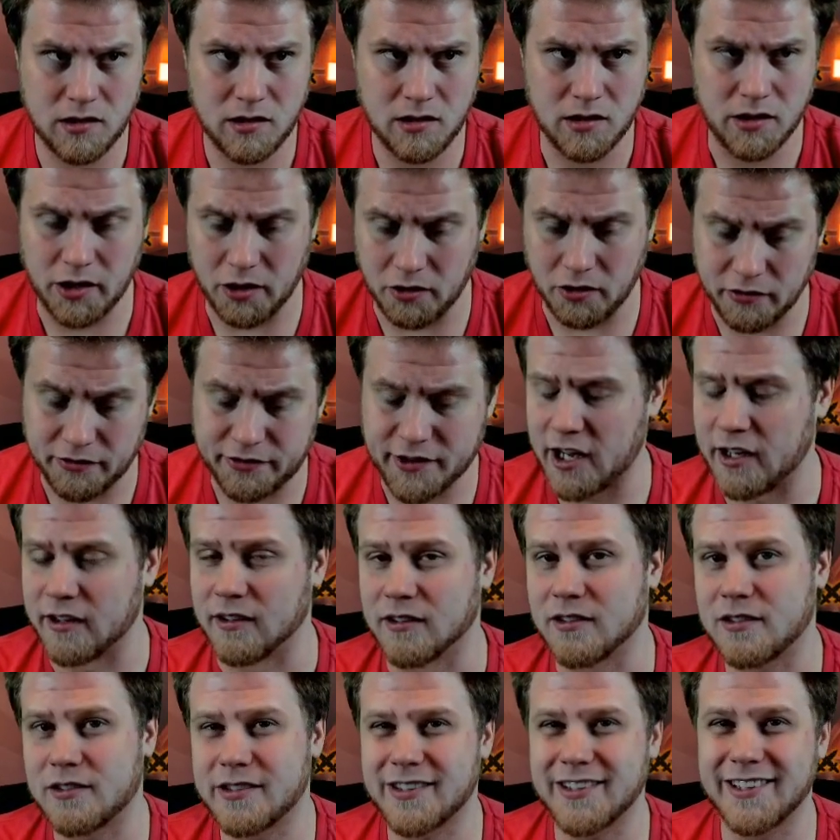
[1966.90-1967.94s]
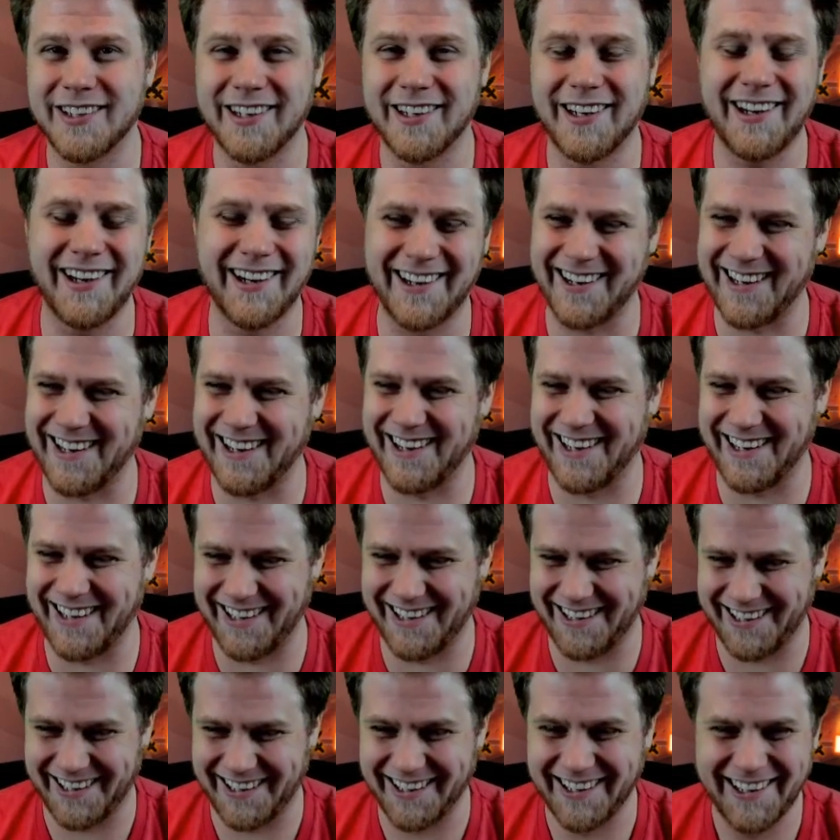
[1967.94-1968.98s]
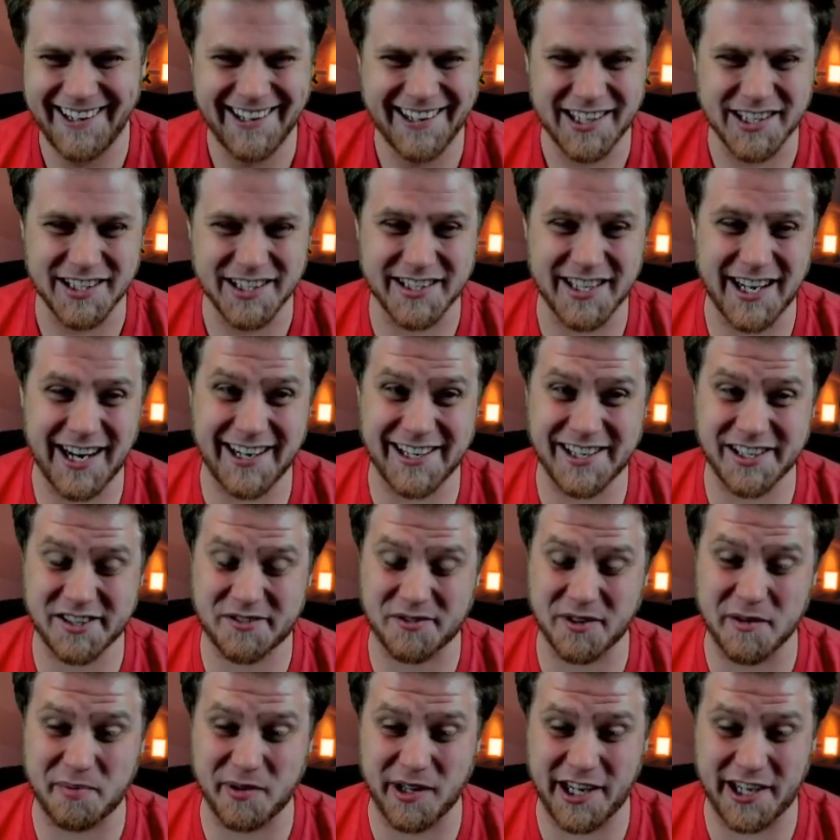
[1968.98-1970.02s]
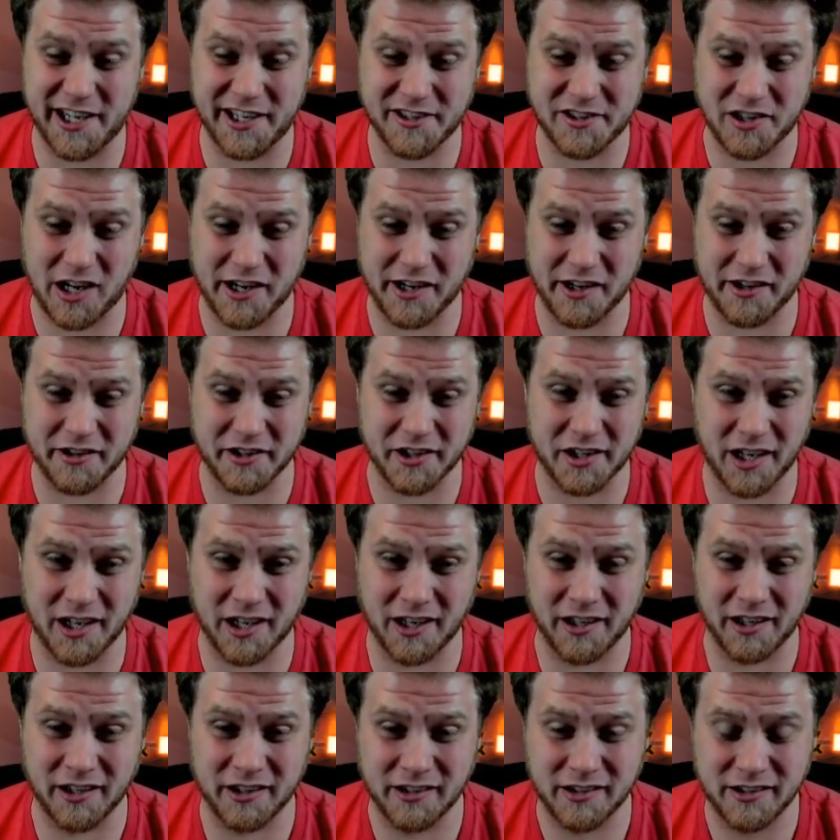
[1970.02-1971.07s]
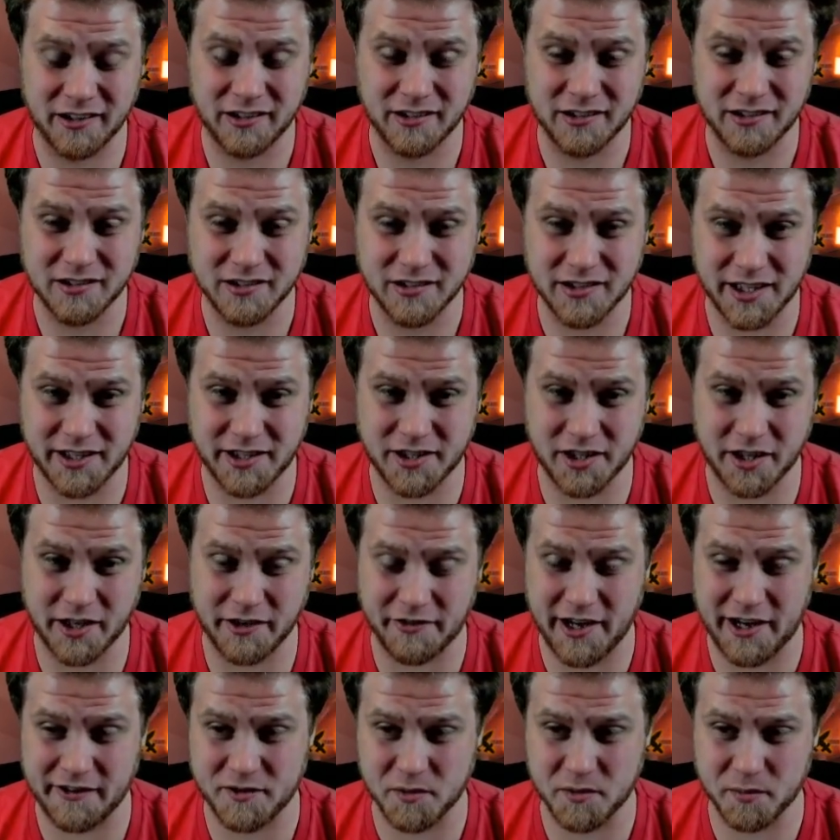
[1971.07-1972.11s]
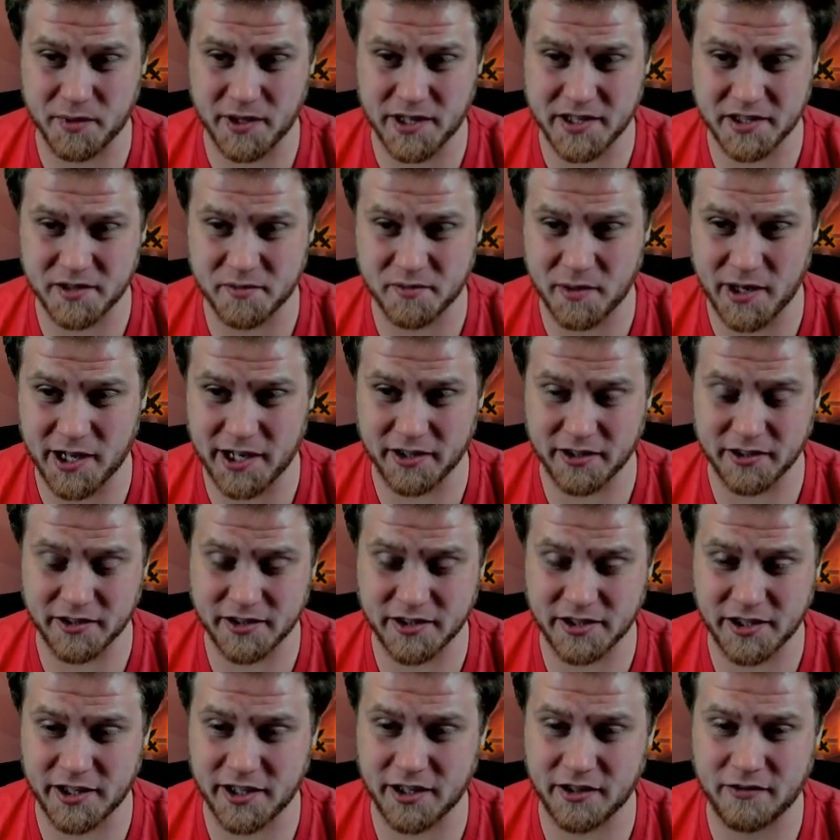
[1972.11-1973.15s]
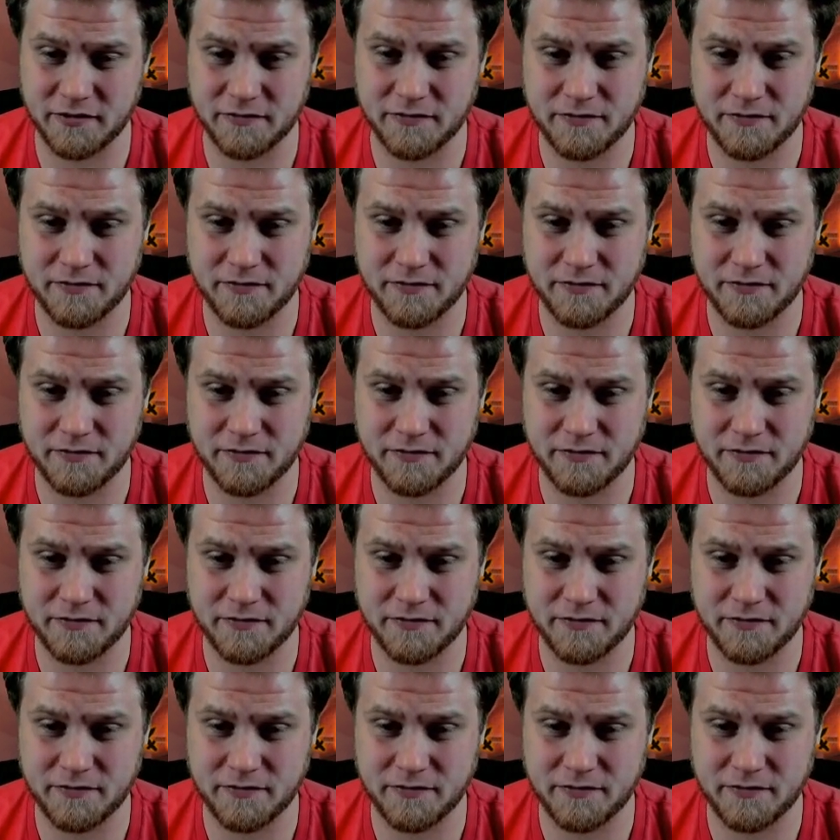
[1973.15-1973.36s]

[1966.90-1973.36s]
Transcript: No offense. Because then I just replay it and draw another card. They don't even have to play the spiders, you know?